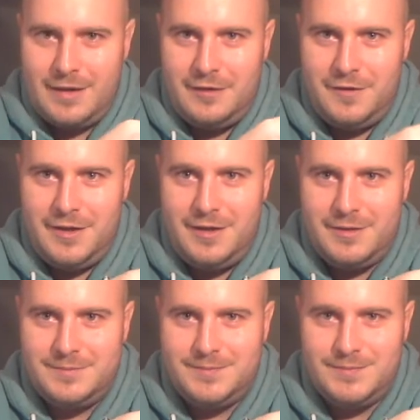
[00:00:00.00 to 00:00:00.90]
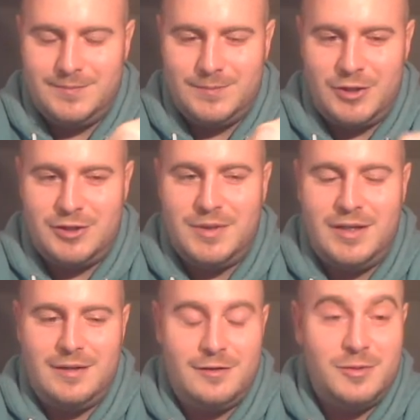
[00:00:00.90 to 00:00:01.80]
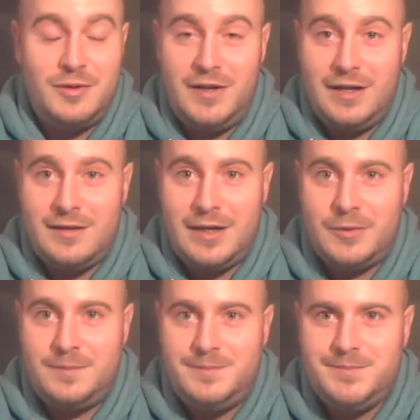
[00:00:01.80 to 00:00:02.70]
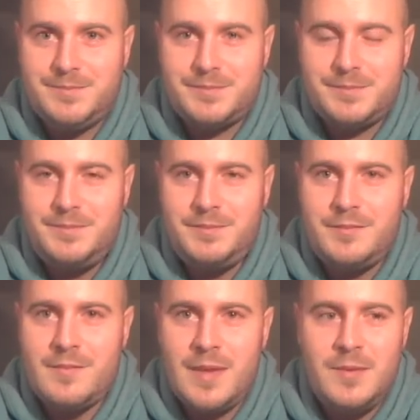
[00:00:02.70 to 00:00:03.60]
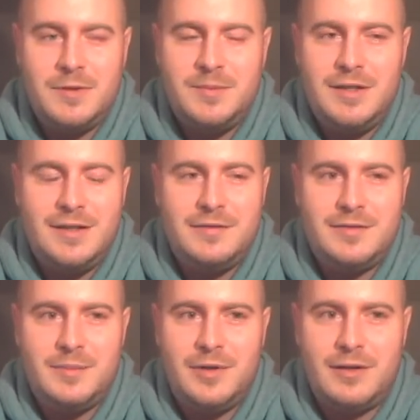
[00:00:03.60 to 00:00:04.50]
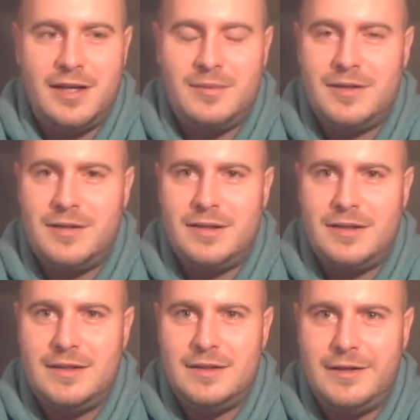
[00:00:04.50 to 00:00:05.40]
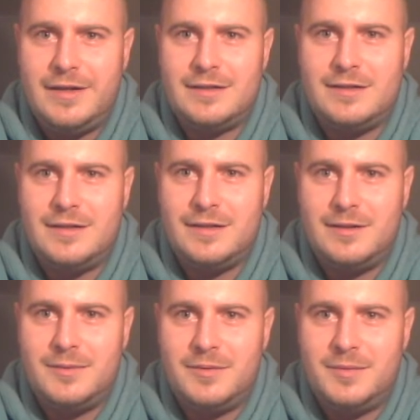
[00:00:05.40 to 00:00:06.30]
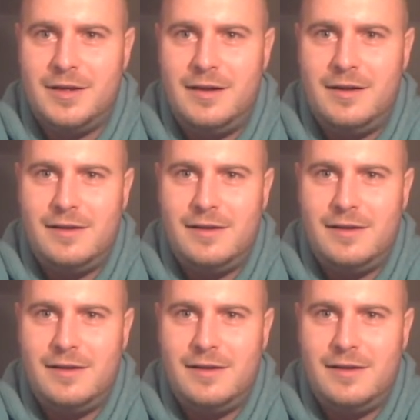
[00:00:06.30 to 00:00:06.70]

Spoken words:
If he were to have eaten that one, it would have been a different ball game. I'd like to think it would have been.